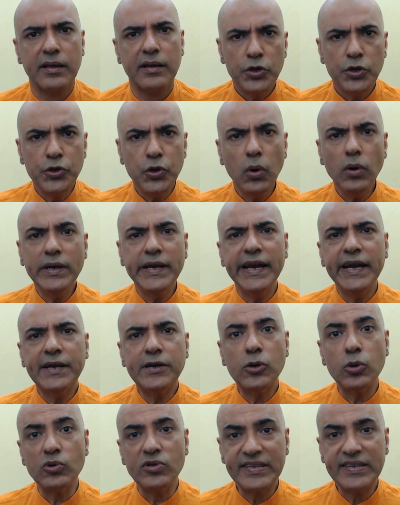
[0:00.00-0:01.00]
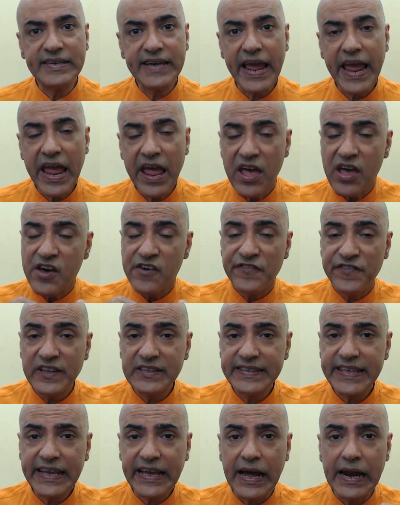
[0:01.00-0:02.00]
You need to stay
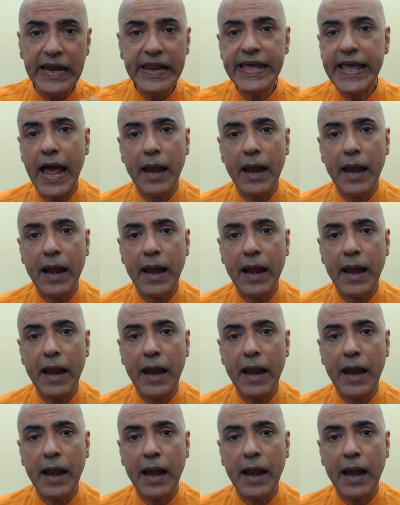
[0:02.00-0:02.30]
physically